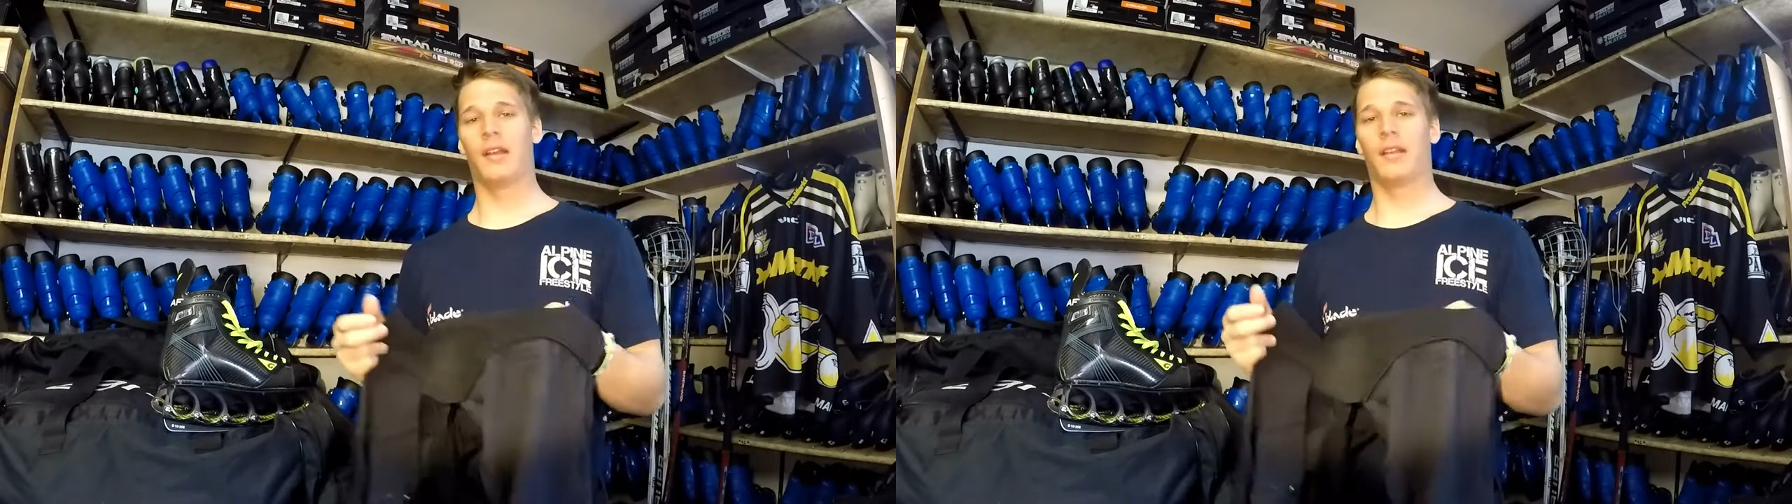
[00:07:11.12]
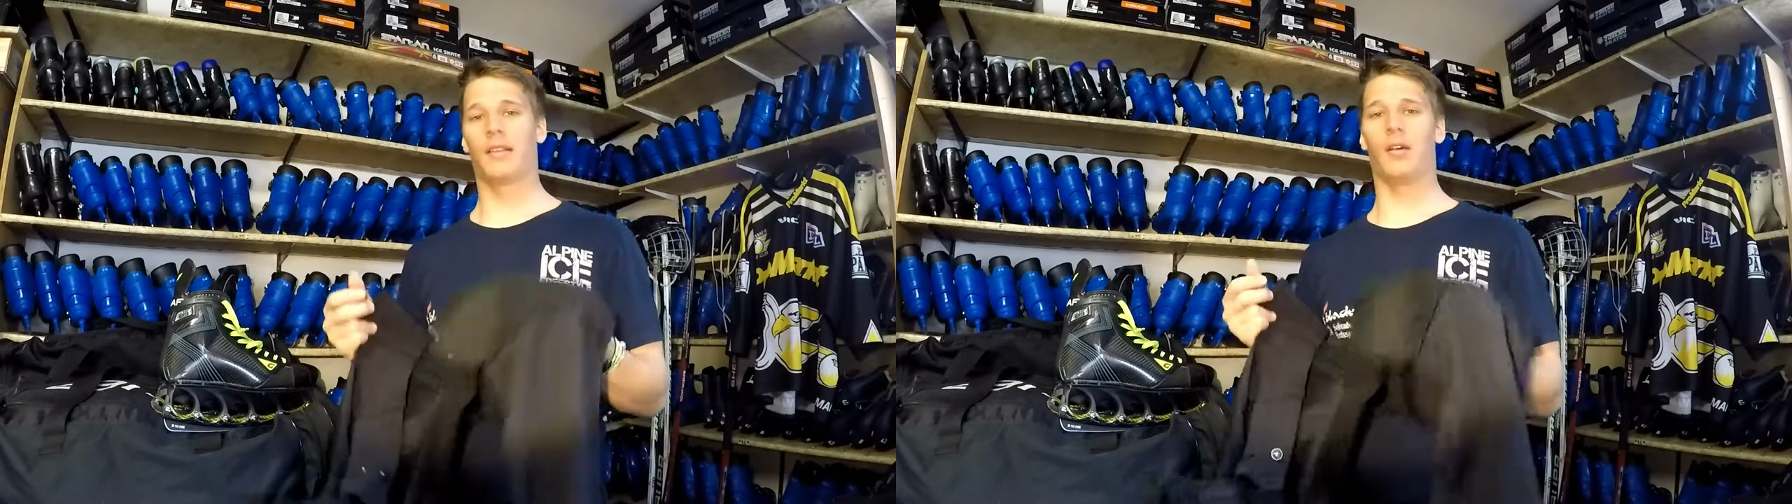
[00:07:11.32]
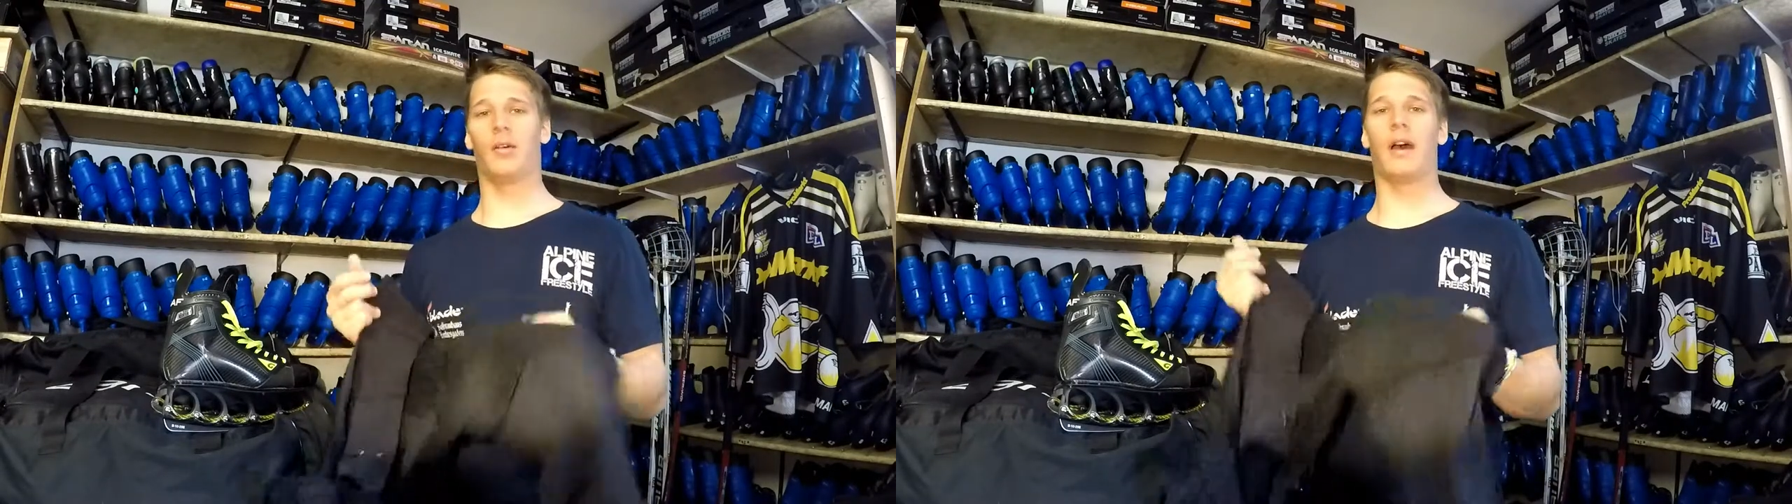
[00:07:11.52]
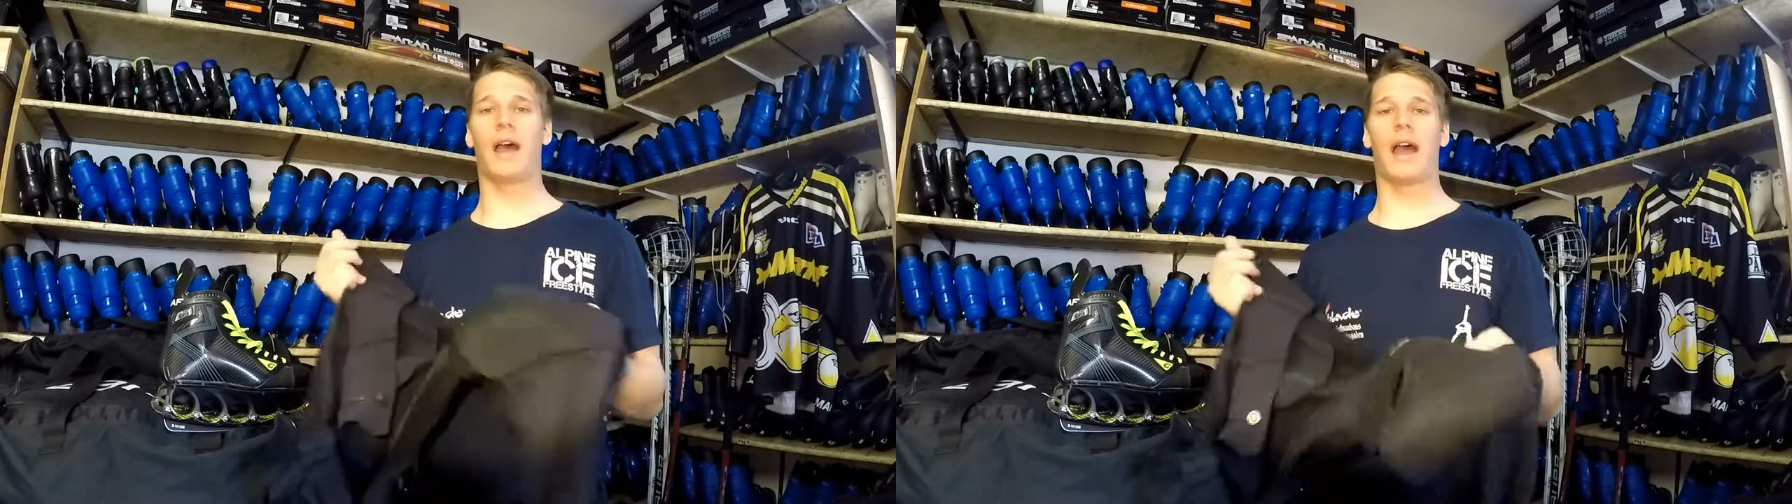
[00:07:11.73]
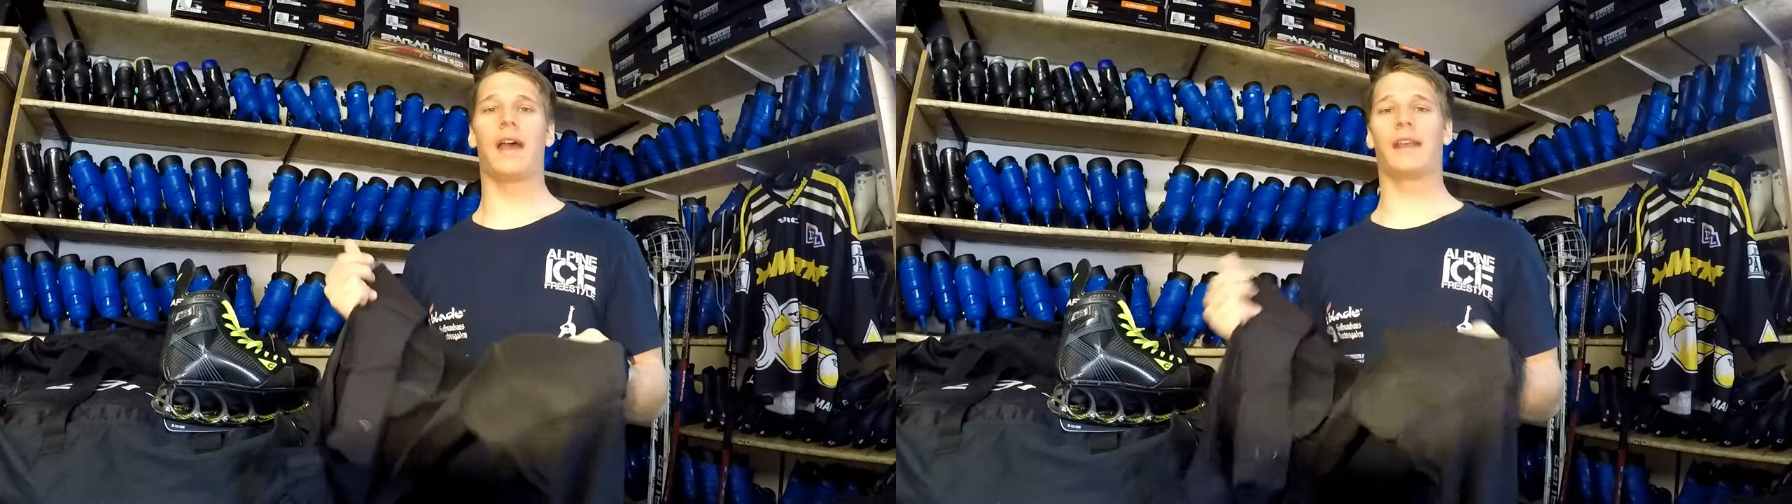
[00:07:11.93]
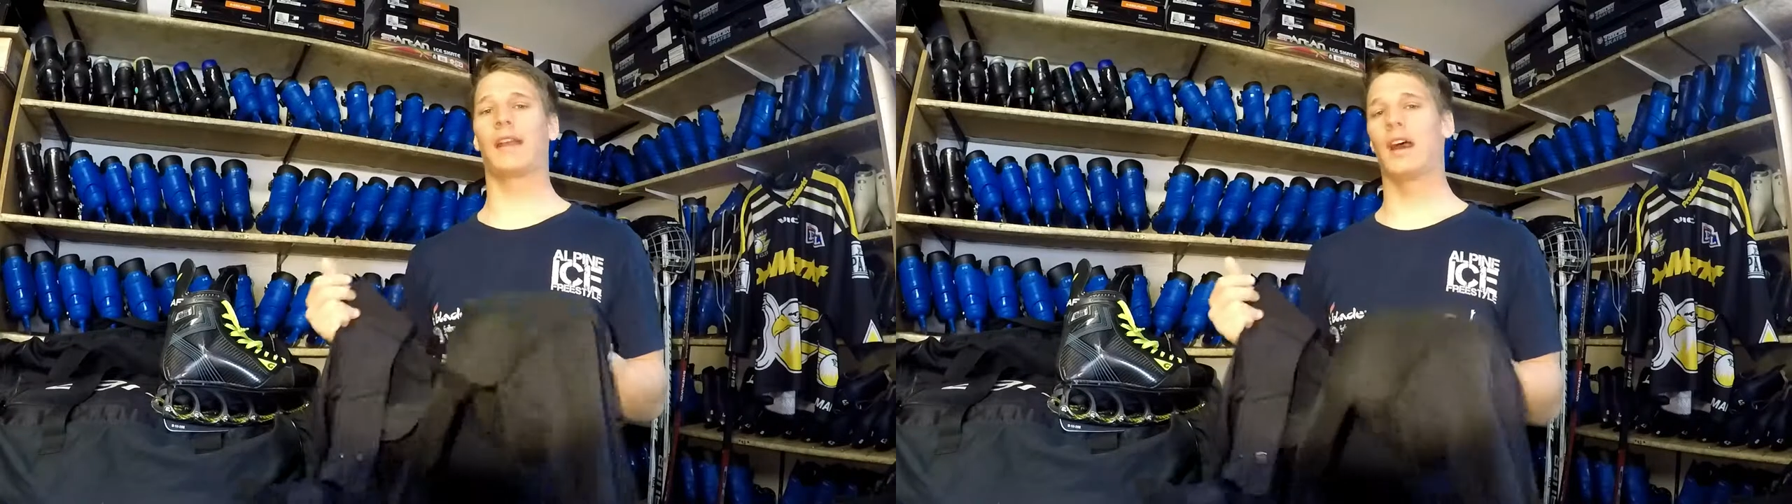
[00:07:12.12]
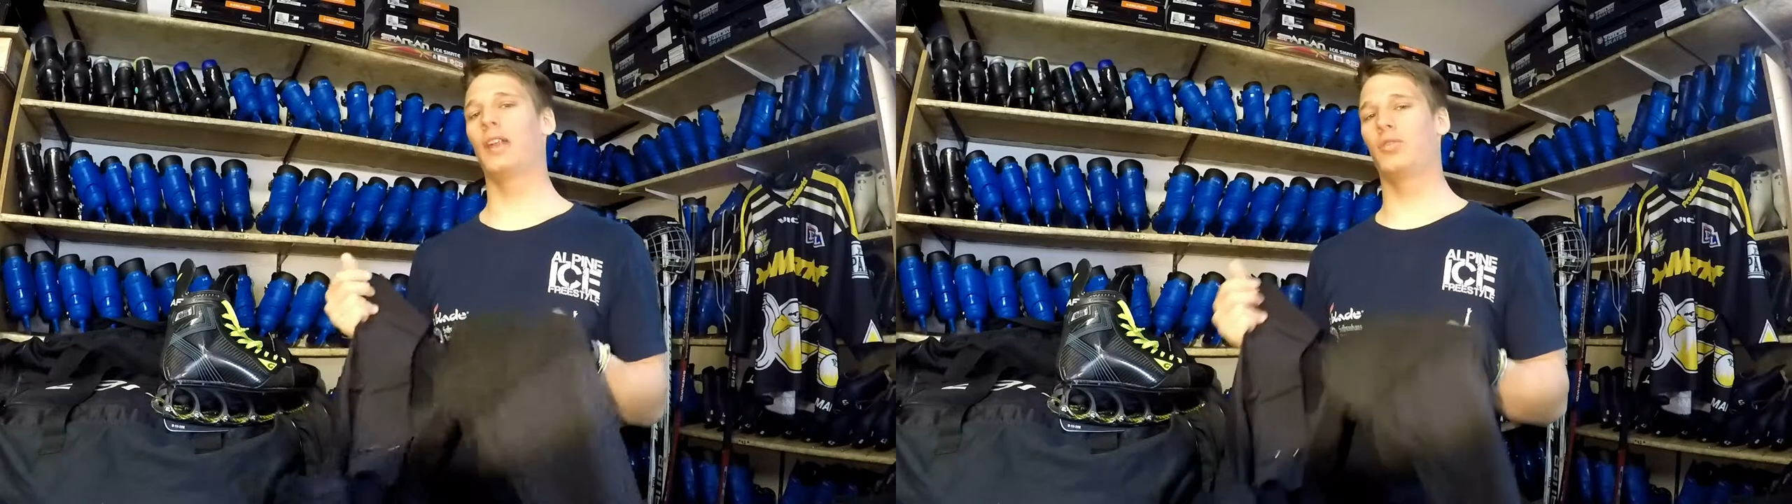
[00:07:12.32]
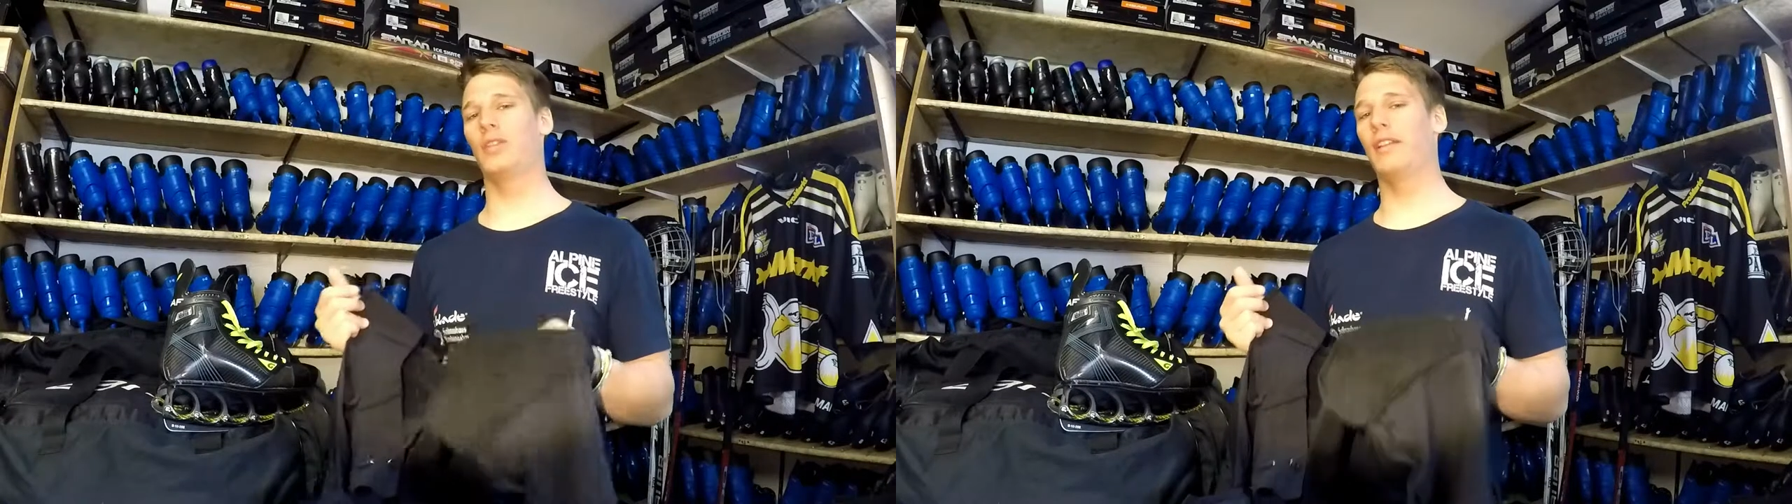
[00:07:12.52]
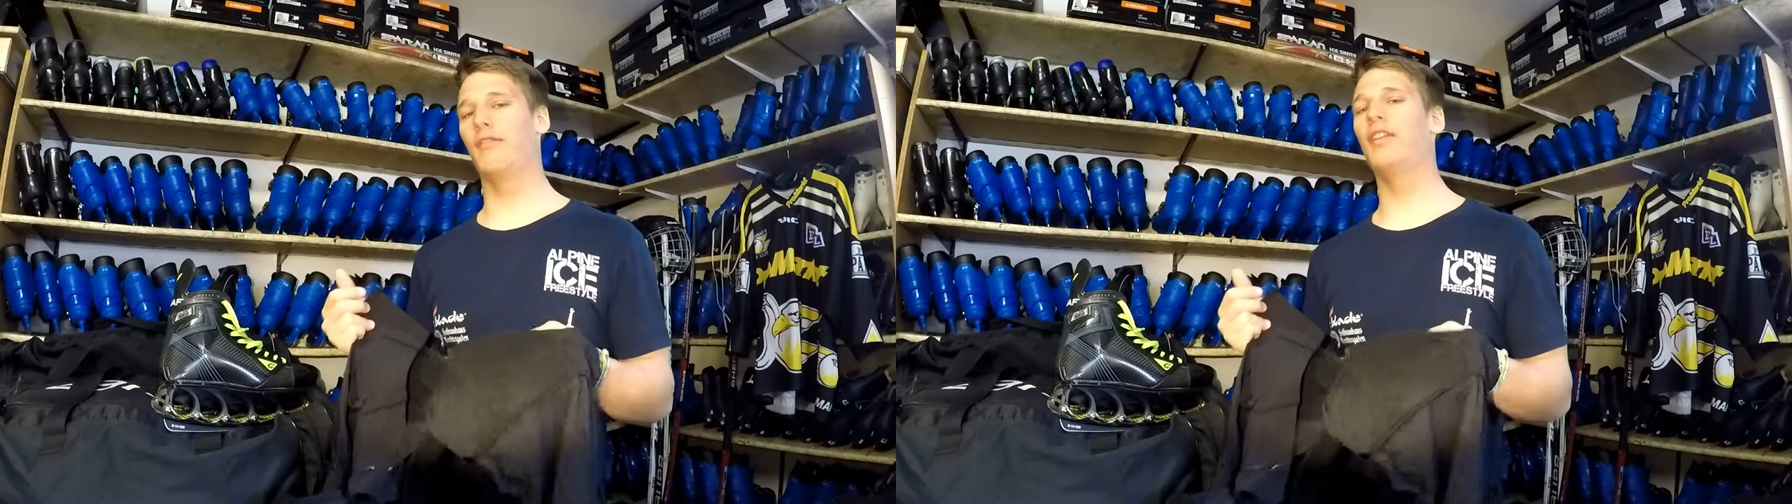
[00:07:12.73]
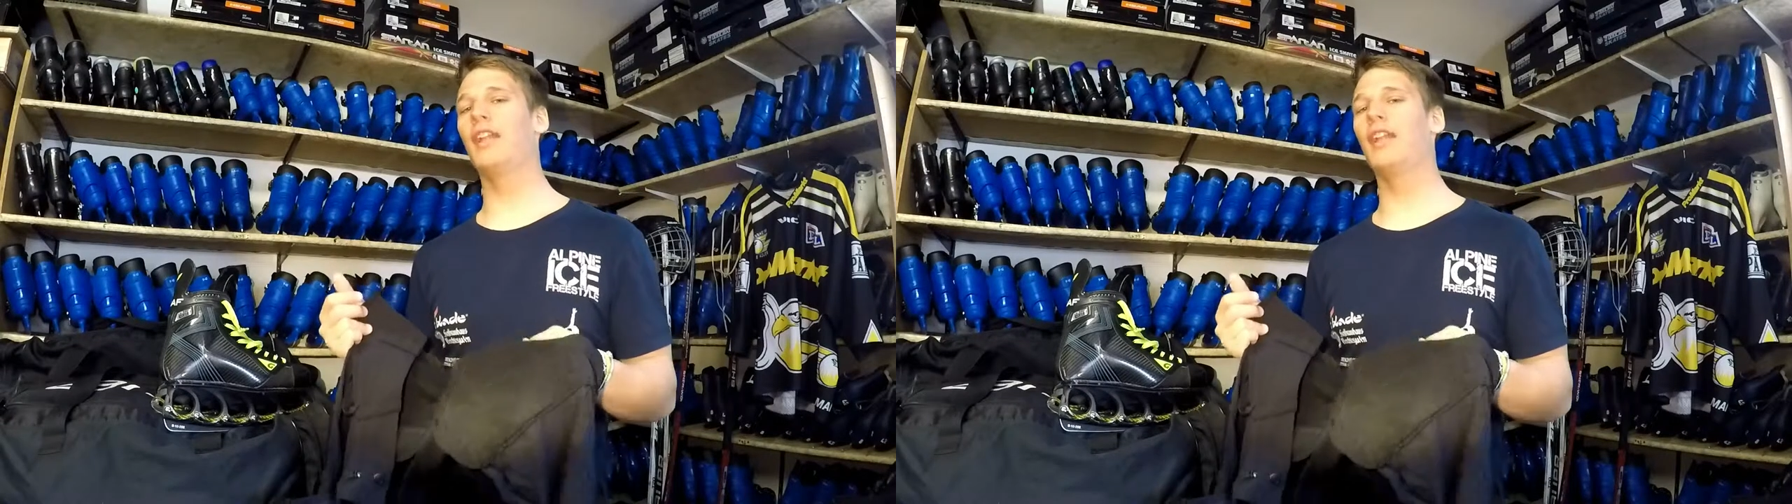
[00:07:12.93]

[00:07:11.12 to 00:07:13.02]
so I can't really